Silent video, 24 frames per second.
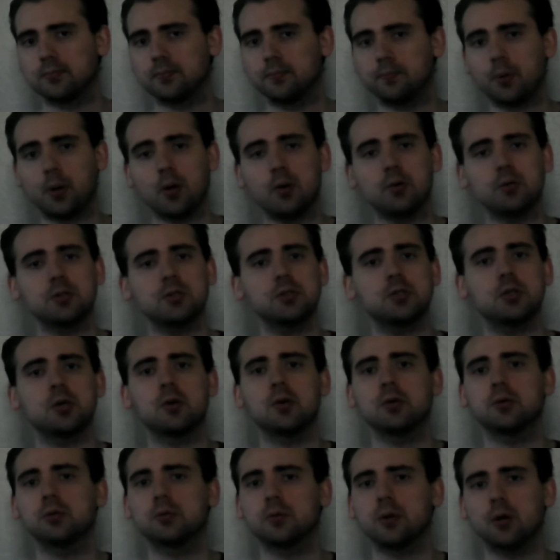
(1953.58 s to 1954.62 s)
post.
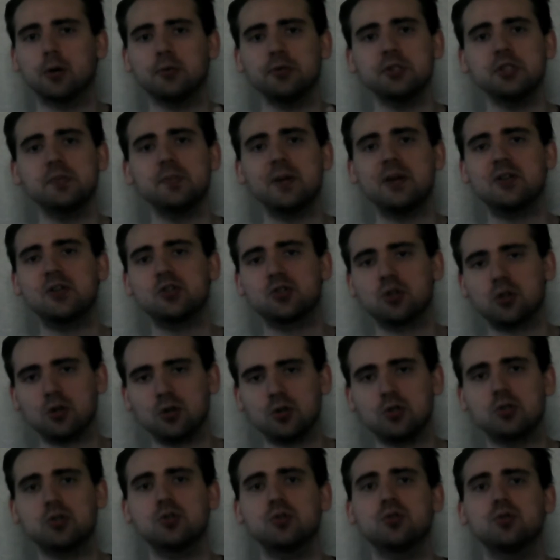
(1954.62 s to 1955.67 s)
So always make
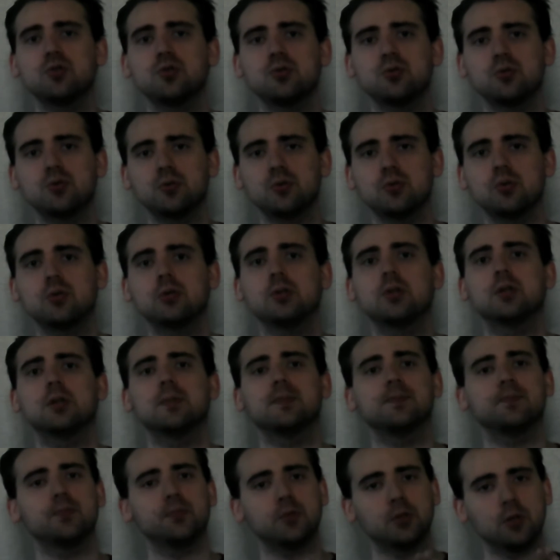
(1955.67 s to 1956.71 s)
sure to
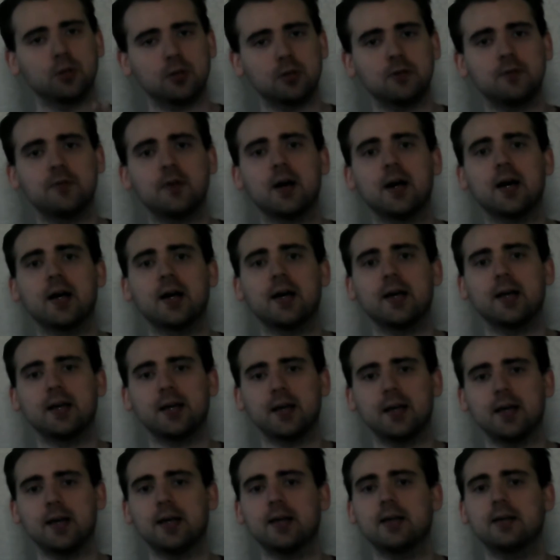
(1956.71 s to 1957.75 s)
notify
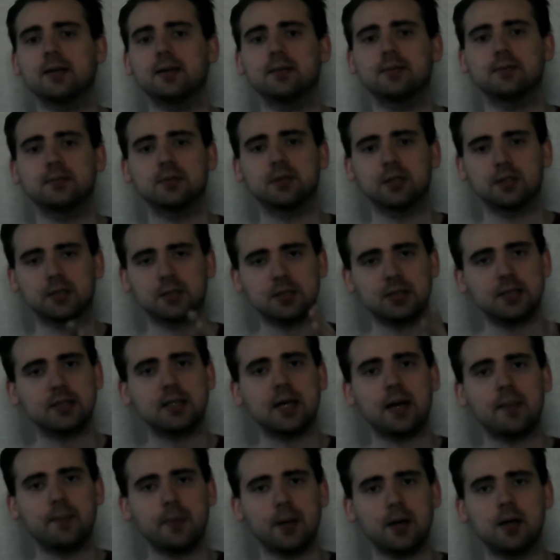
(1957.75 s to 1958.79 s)
and to click
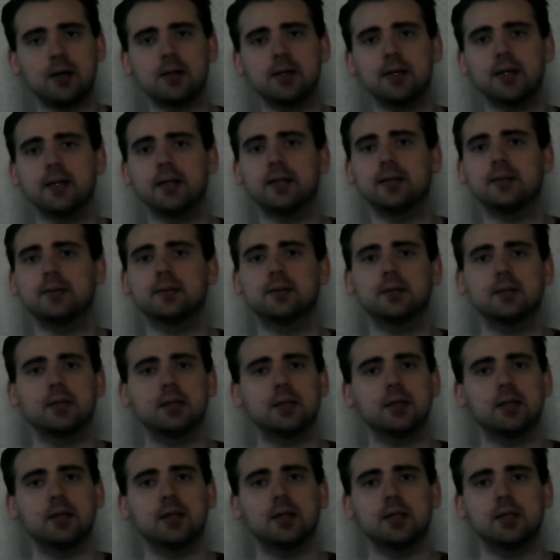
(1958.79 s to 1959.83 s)
that bell. And
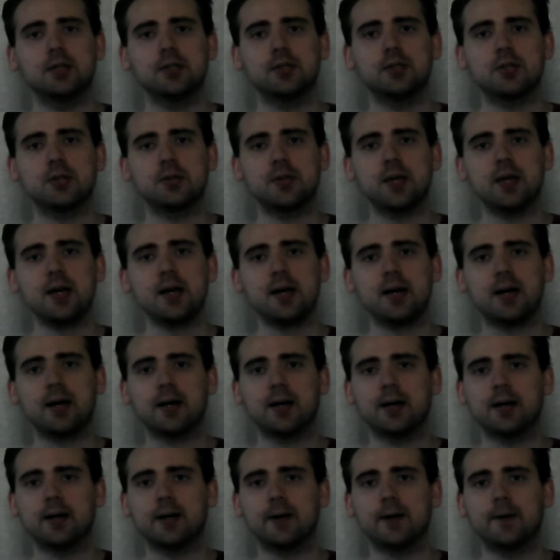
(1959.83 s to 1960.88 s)
so
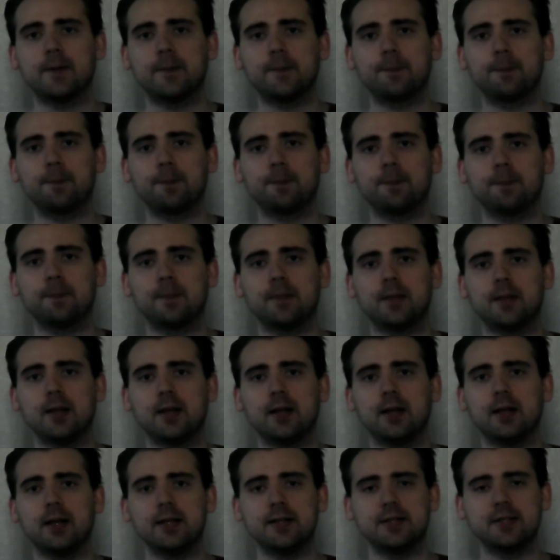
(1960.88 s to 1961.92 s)
yeah,
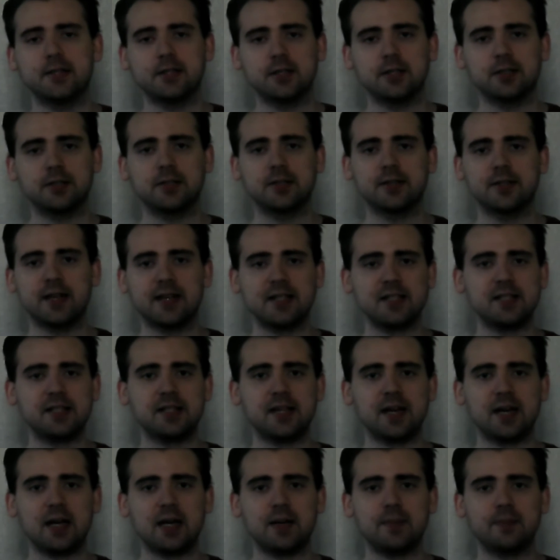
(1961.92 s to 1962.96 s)
until next
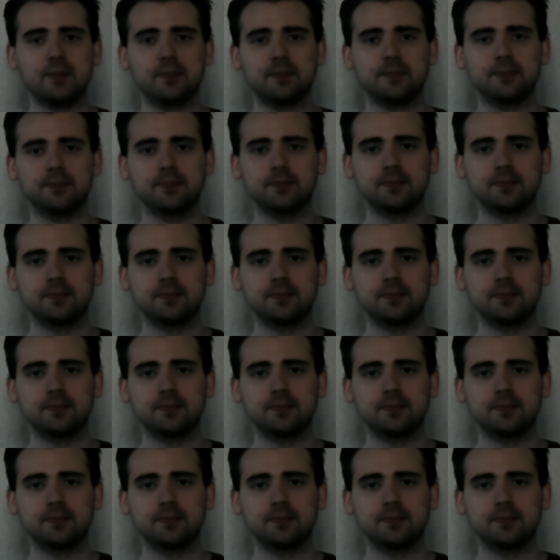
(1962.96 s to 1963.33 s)
time,